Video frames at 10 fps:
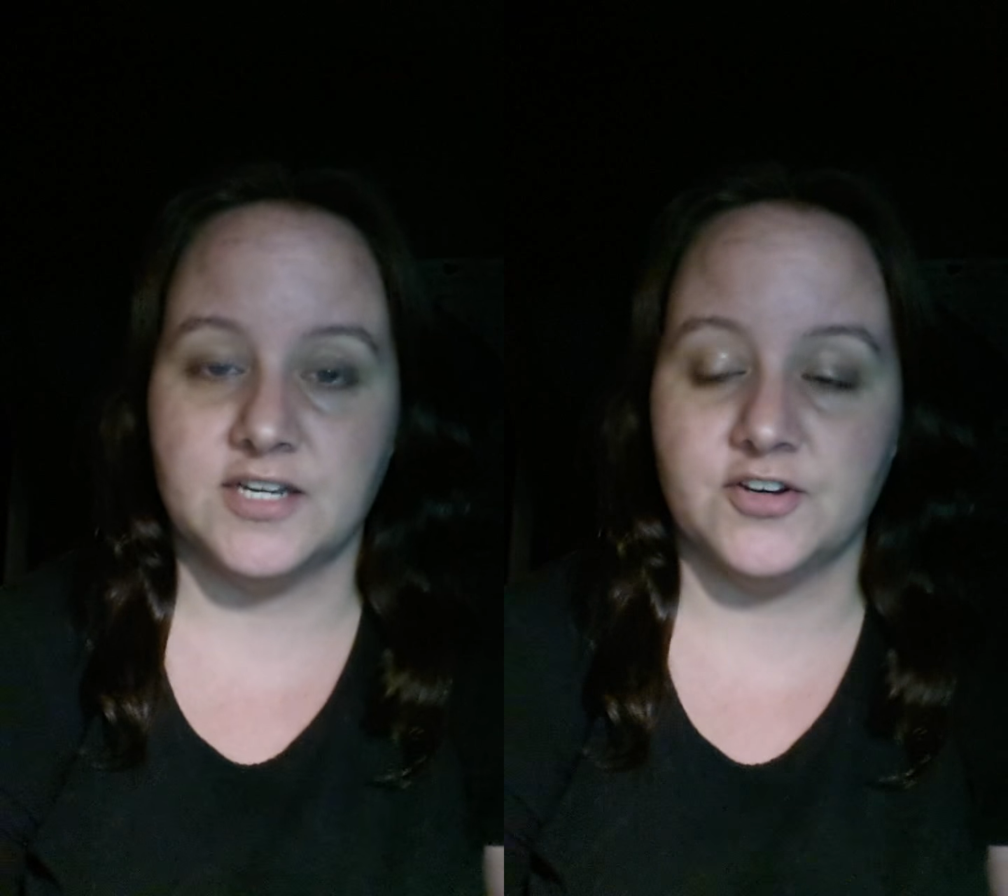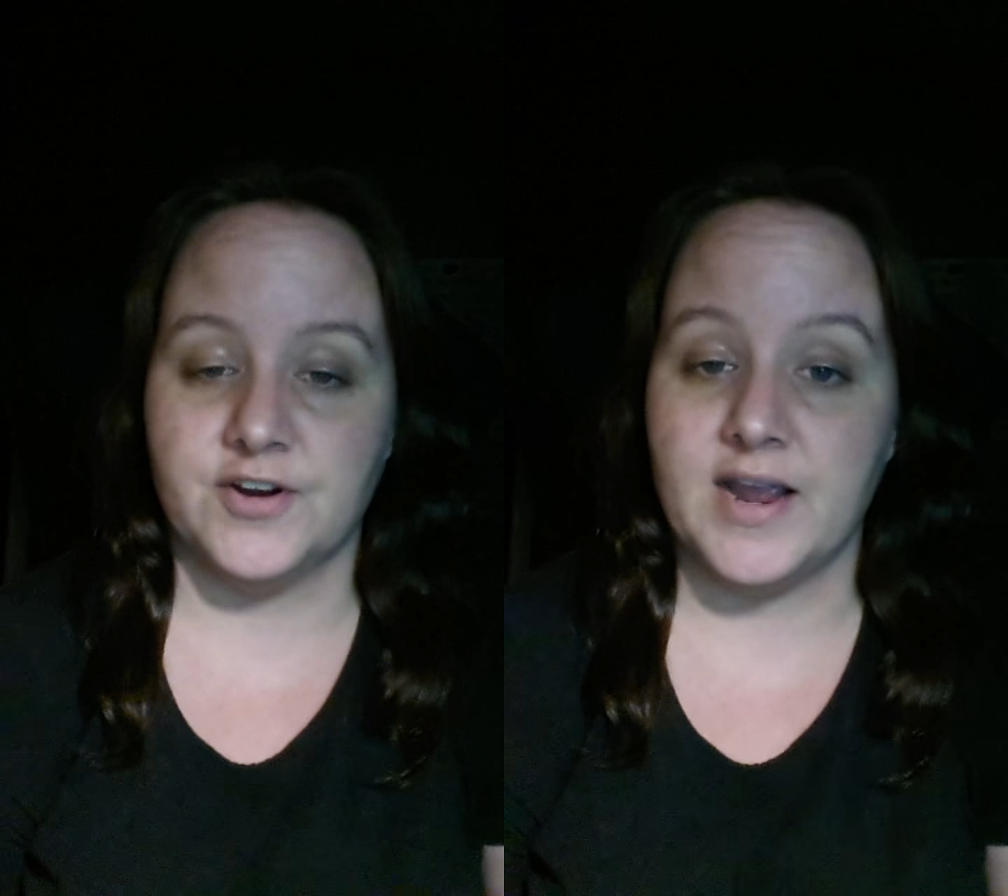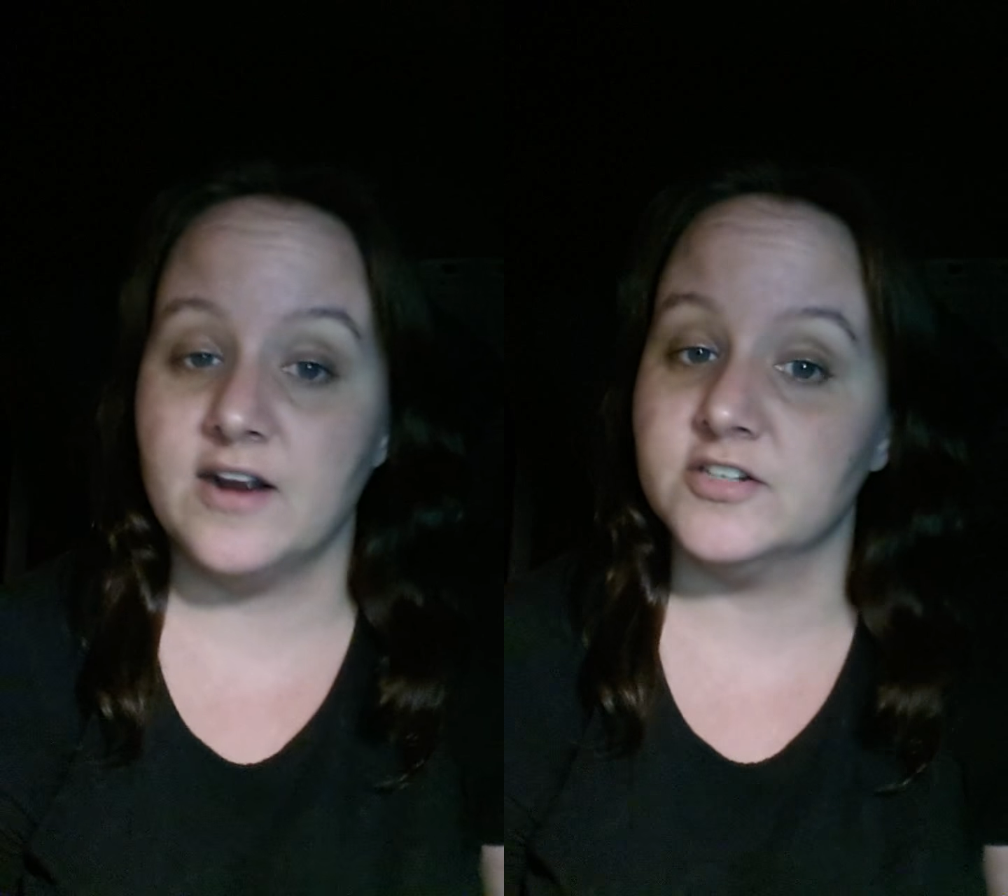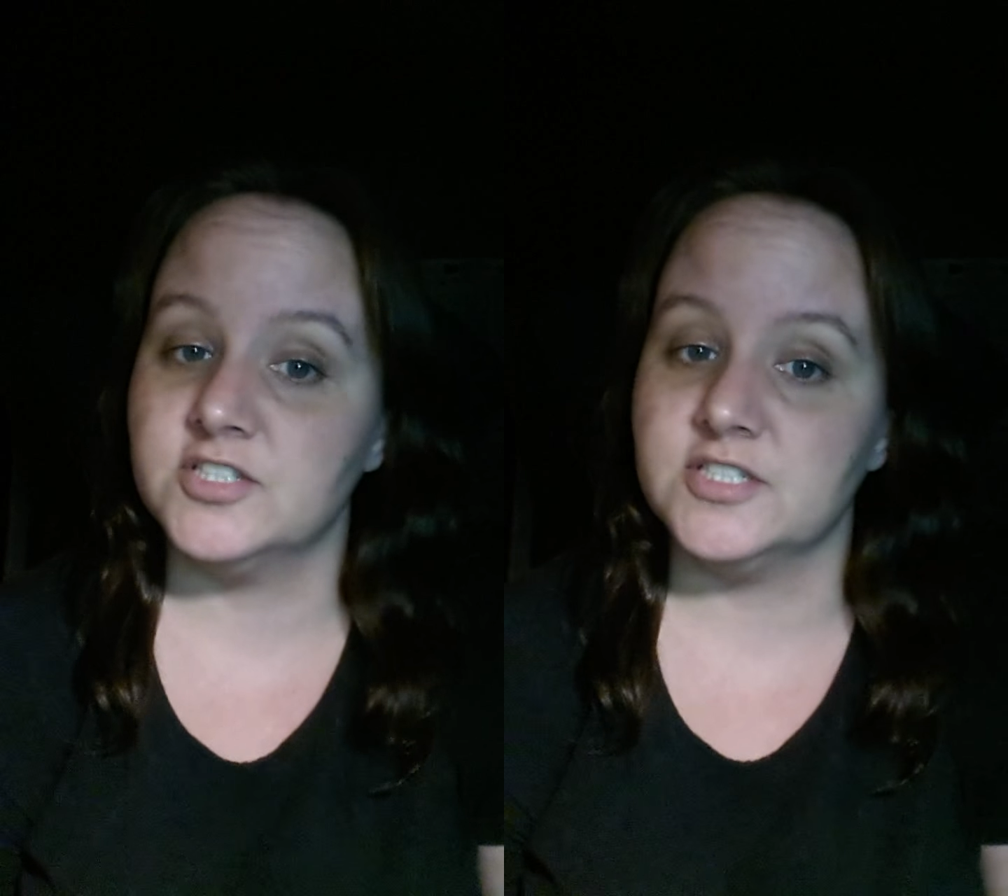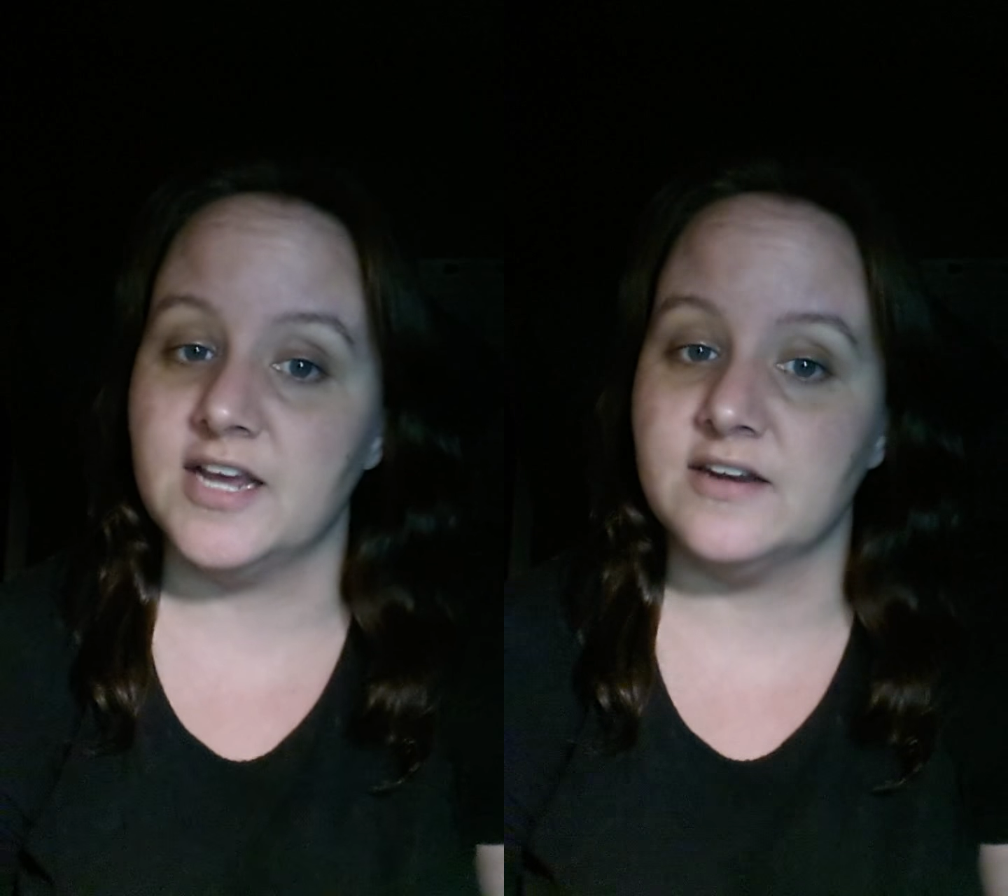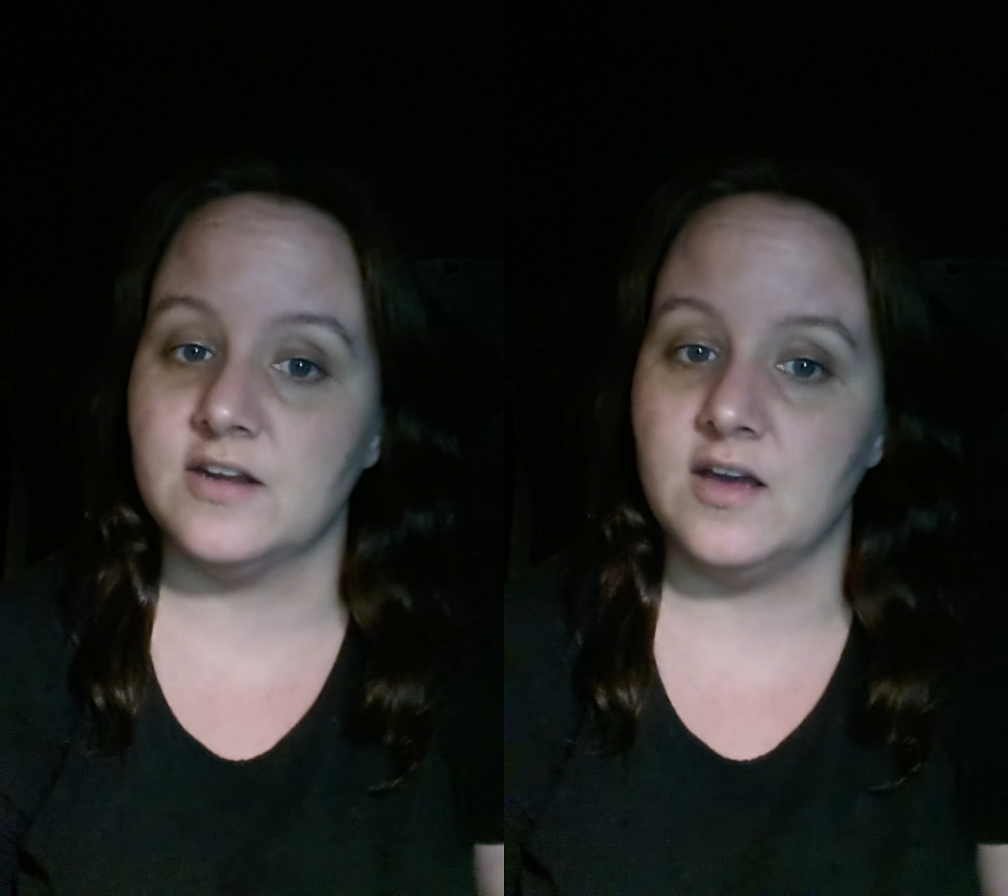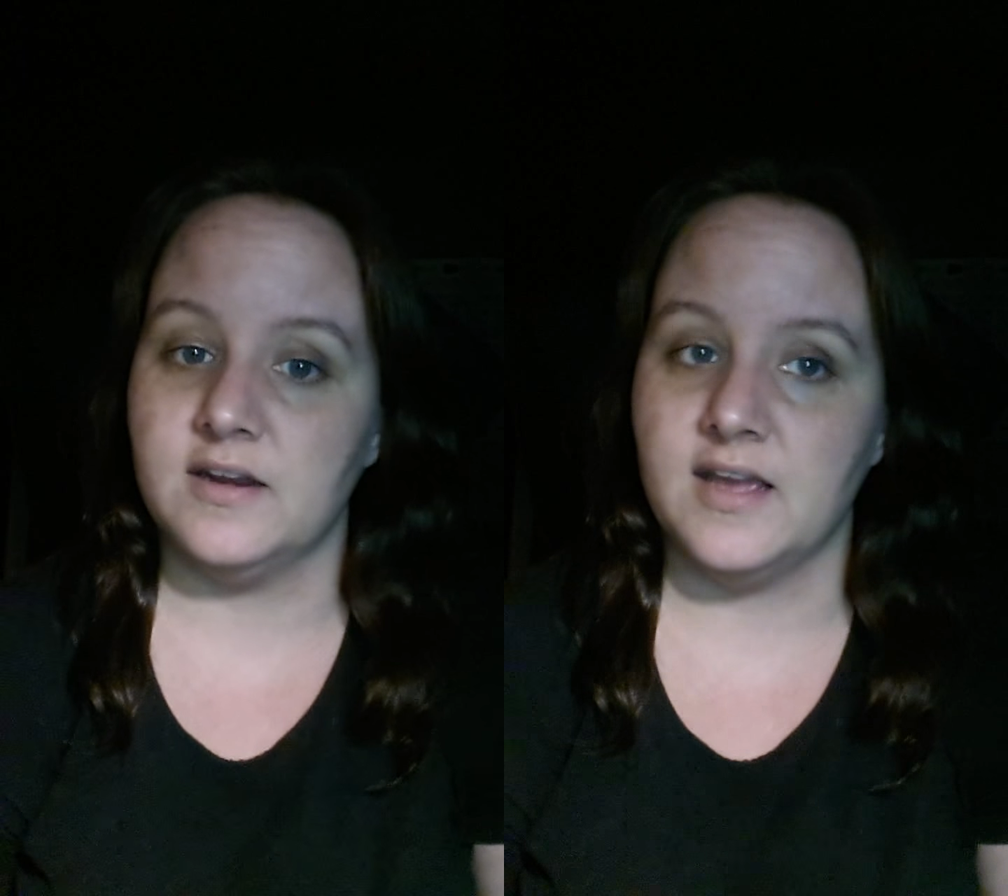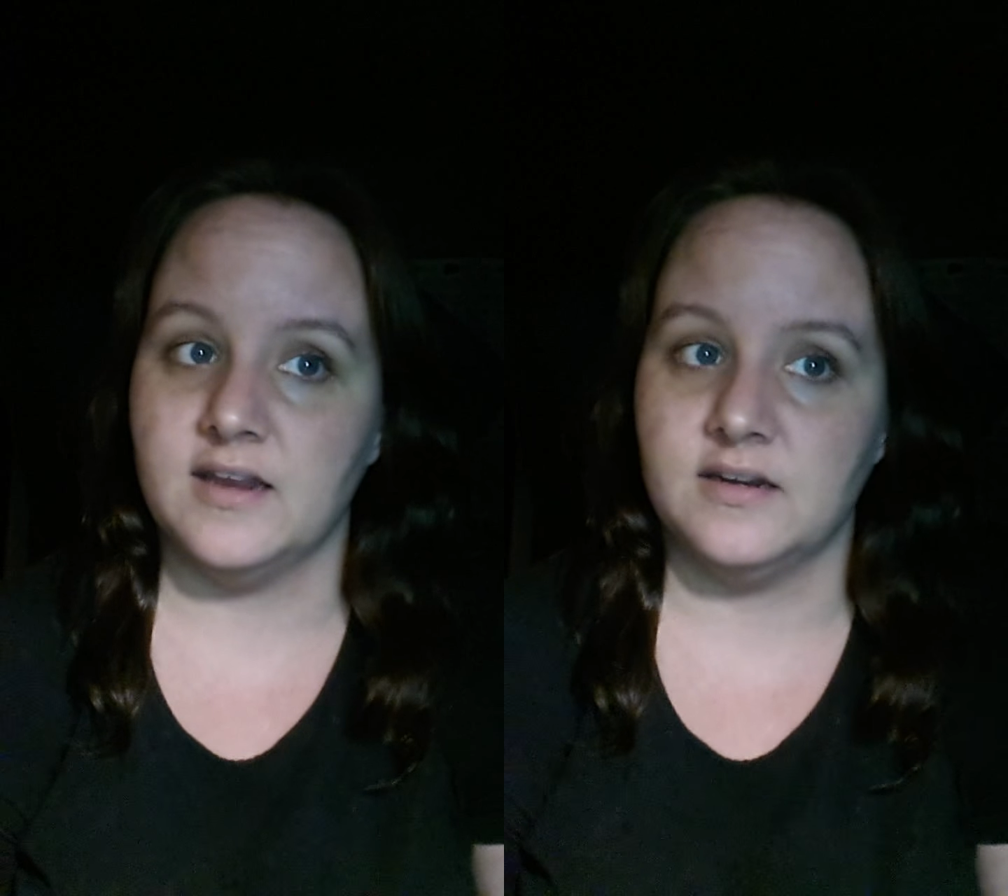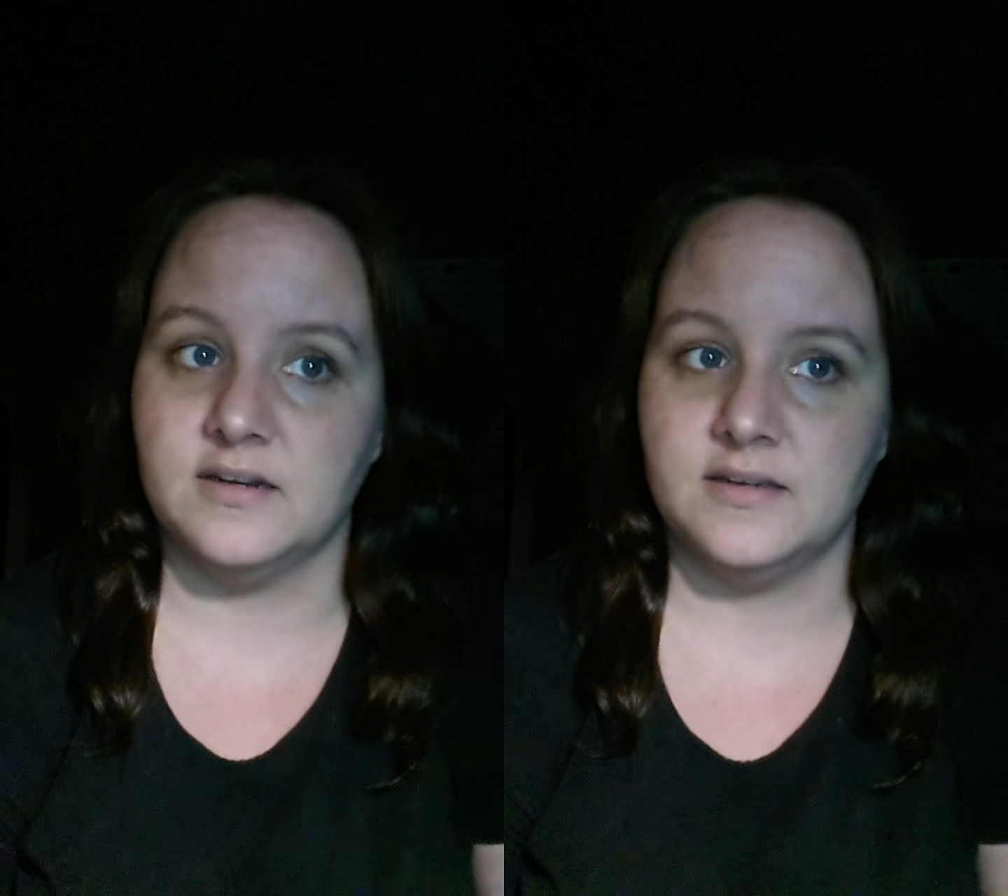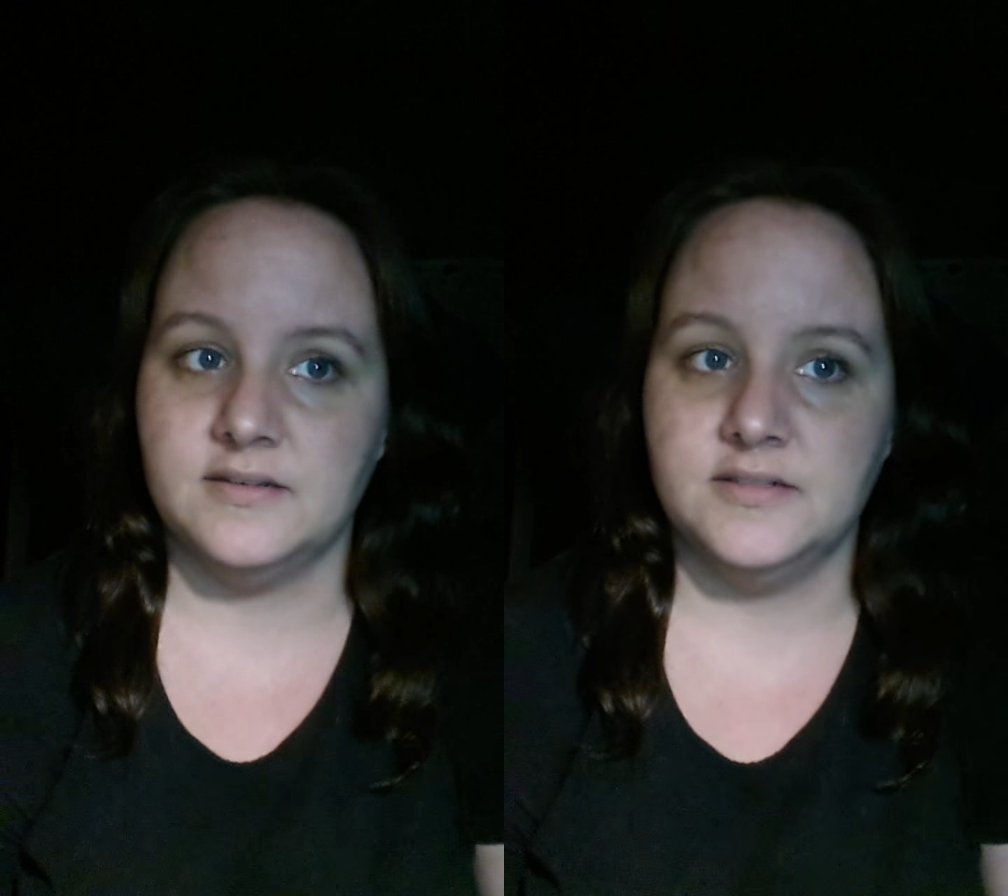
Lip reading: and your hair stand on end,